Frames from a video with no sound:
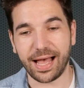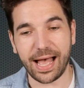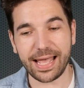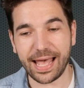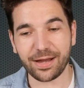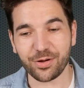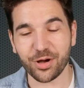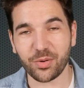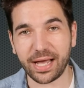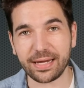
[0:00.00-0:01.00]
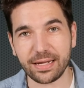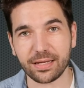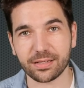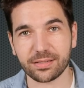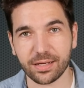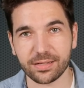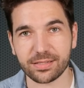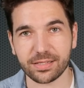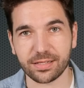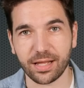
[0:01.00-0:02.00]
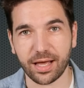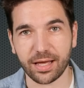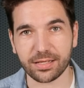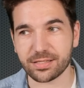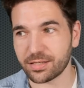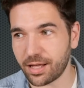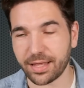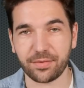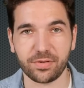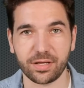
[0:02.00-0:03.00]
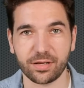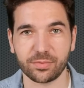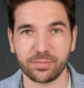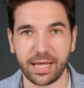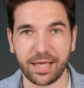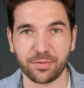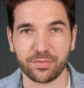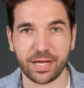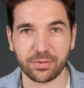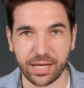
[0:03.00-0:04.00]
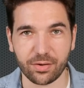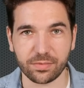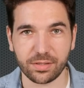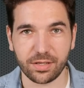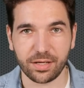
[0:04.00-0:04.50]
I had no idea until I saw that video and found out.